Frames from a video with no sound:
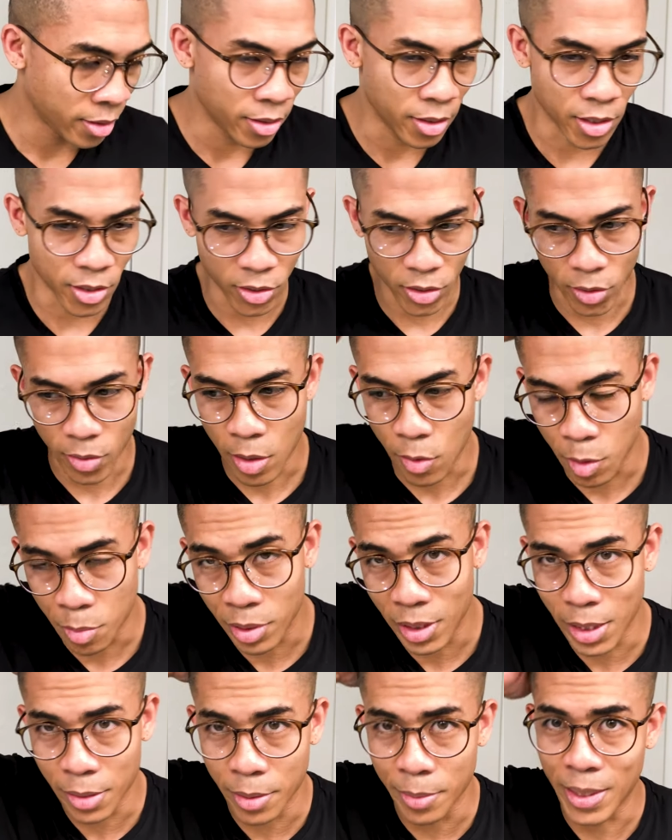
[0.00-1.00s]
And so I would
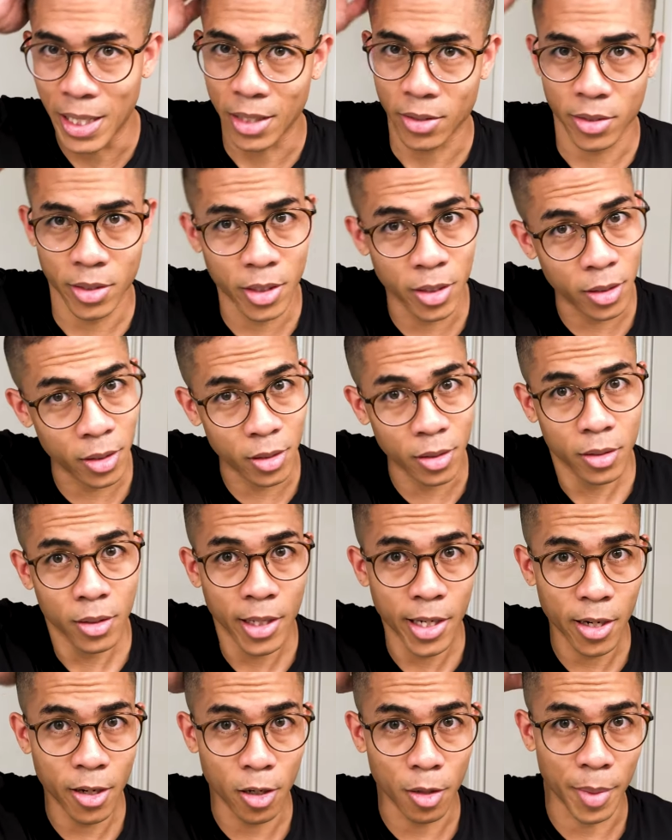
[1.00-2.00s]
apply minoxidil
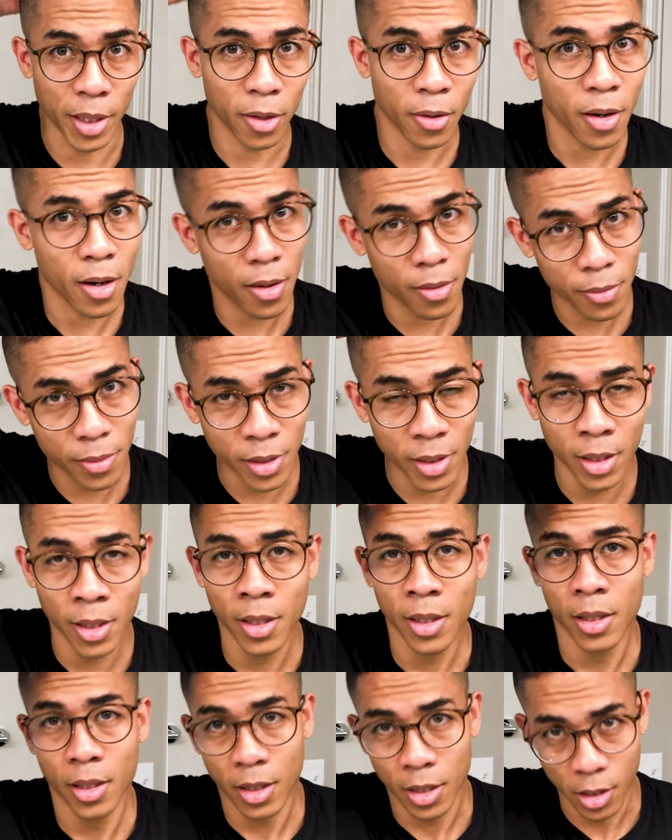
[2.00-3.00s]
here on the crown,
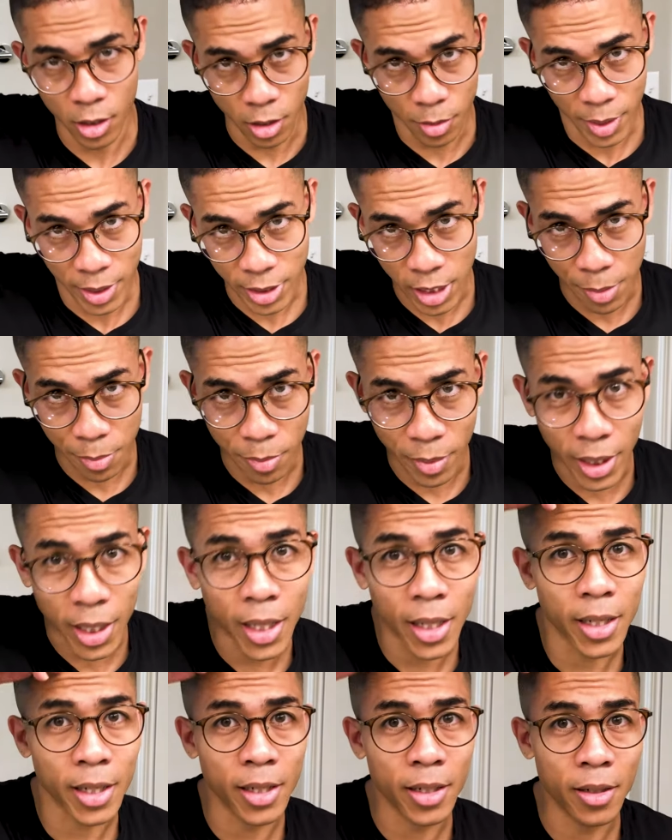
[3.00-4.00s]
um, on the top of my
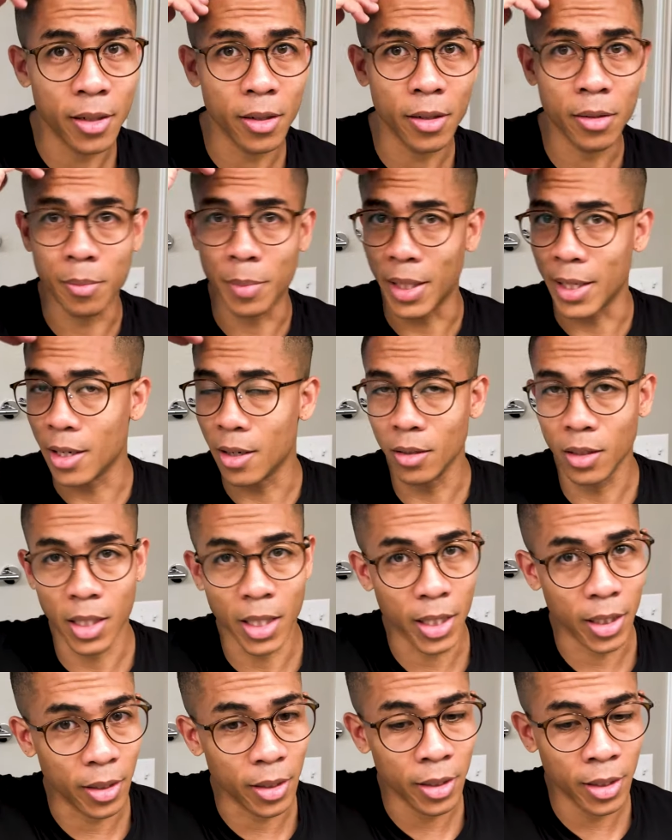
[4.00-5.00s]
head here, my
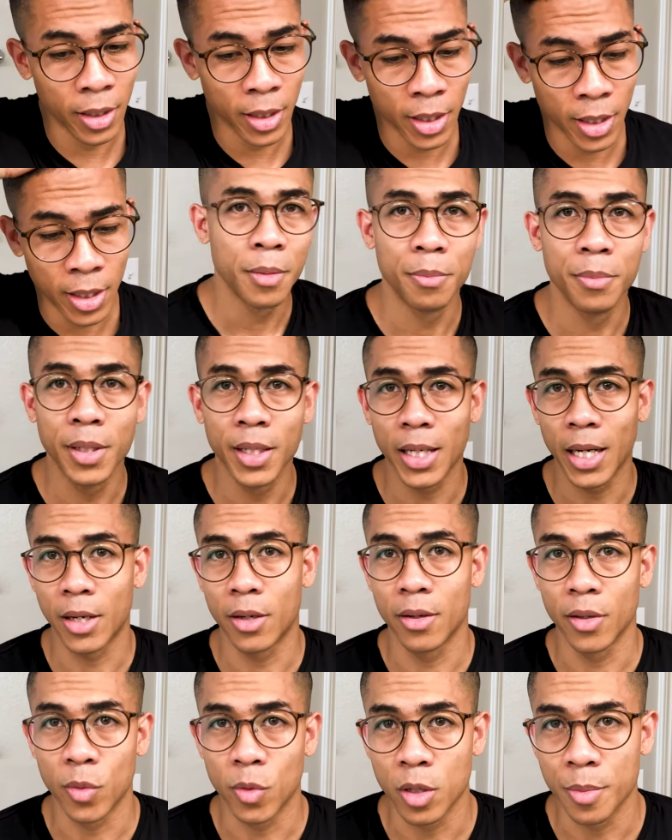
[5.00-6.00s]
hairline. But I don't
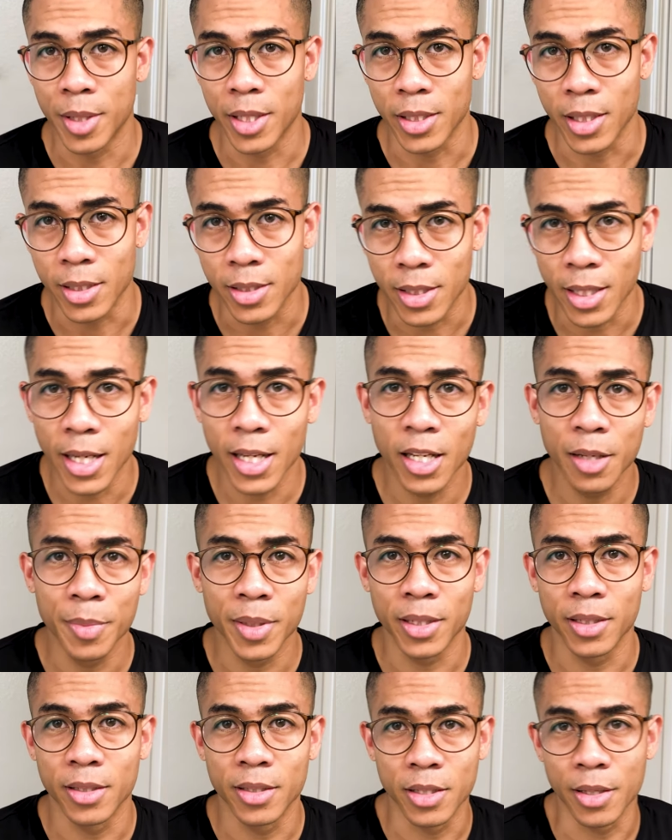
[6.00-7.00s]
have to worry about that today
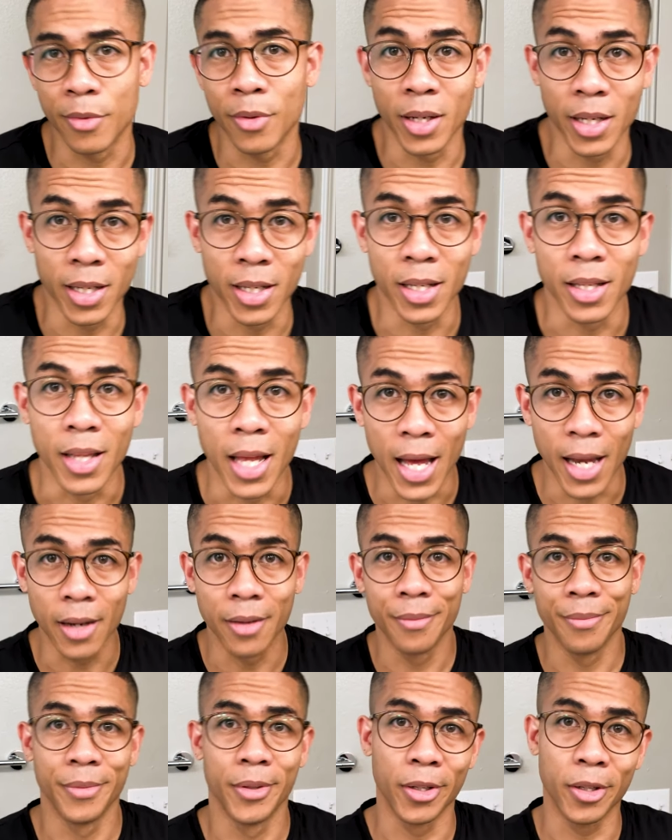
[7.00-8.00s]
because I already did that
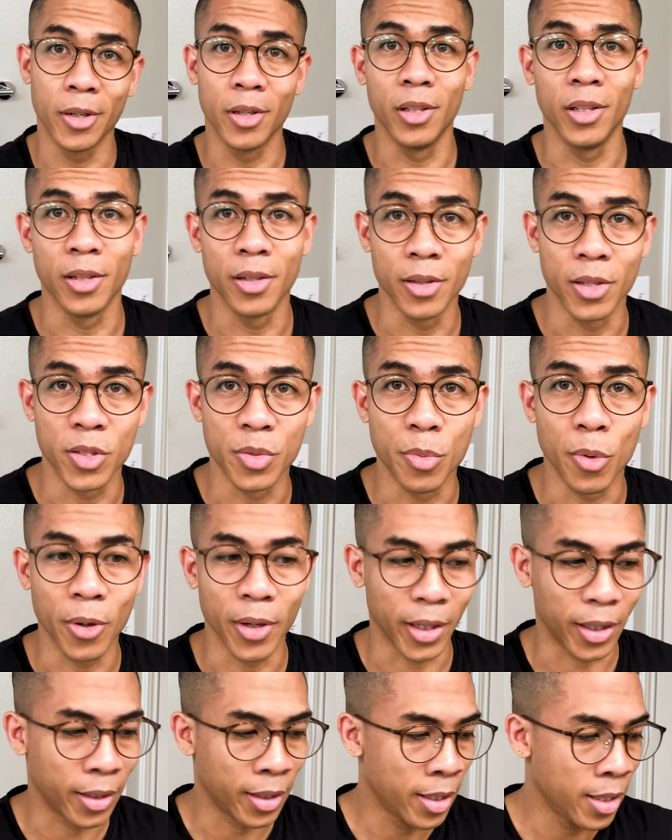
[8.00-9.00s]
earlier this
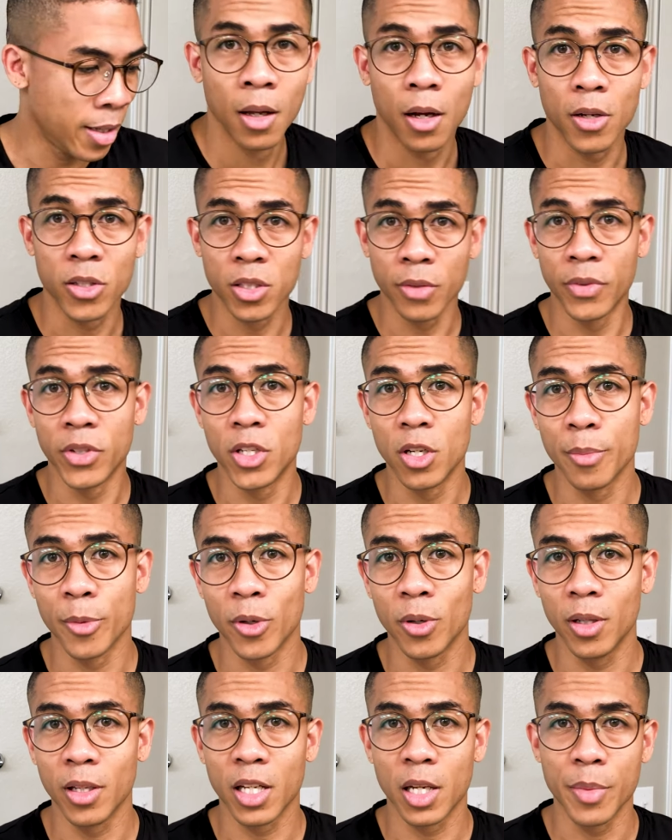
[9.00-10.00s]
morning. Also for derma
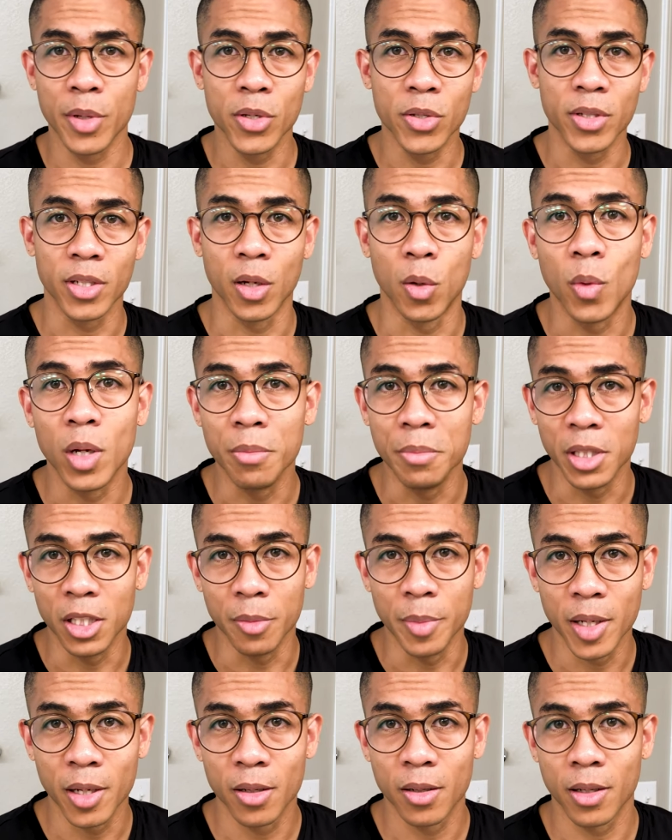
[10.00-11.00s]
rolling, I'm using a one
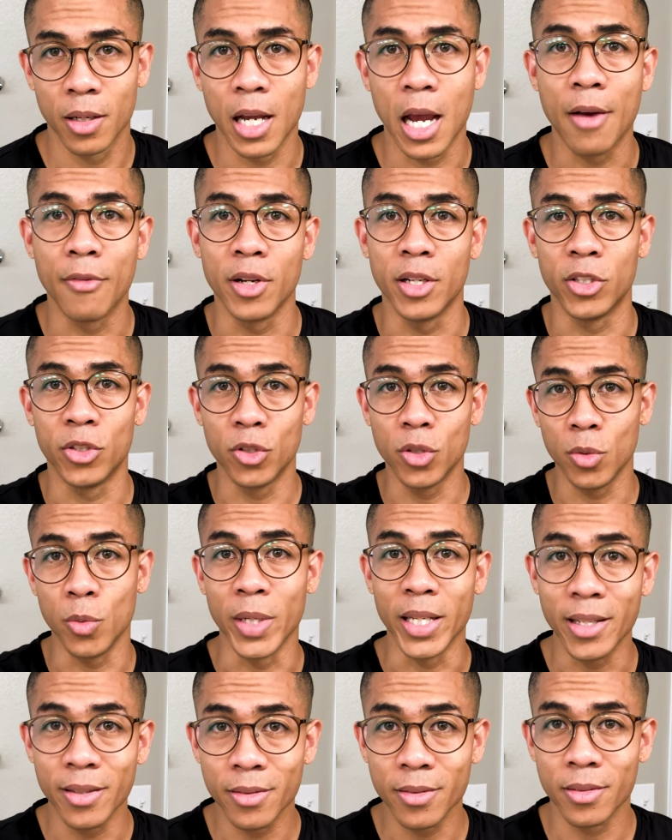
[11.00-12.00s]
millimeter every two
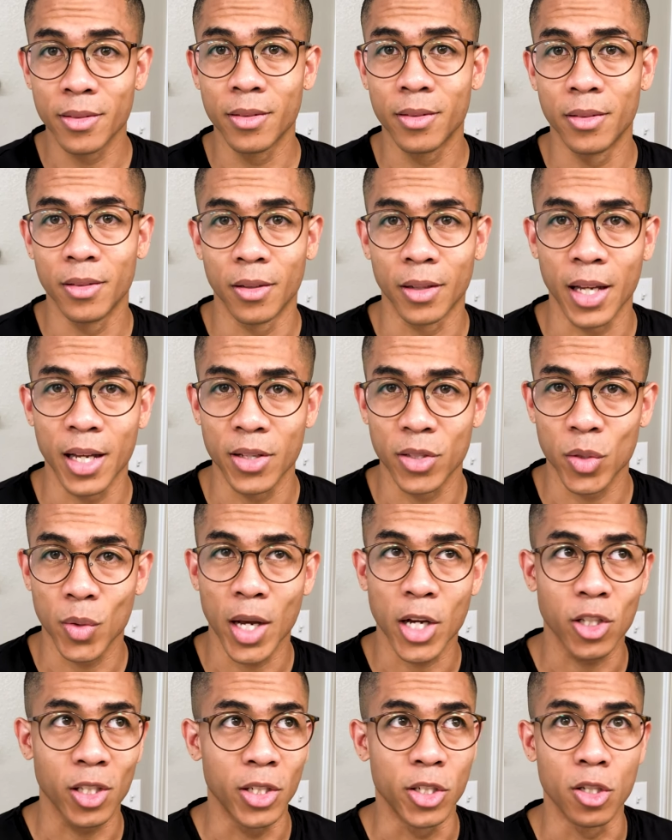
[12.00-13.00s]
weeks. Okay, so I
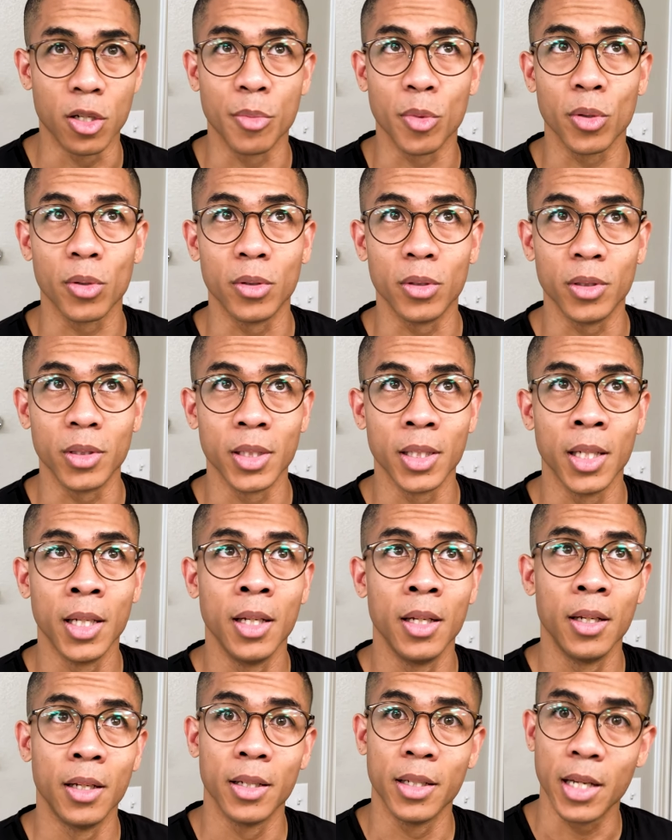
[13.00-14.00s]
actually derma rolled
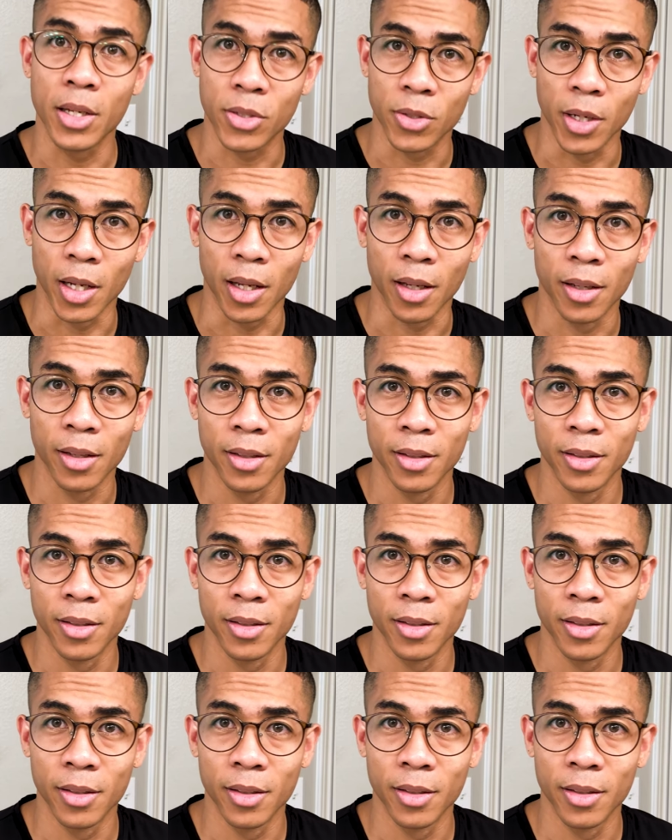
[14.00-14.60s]
yesterday.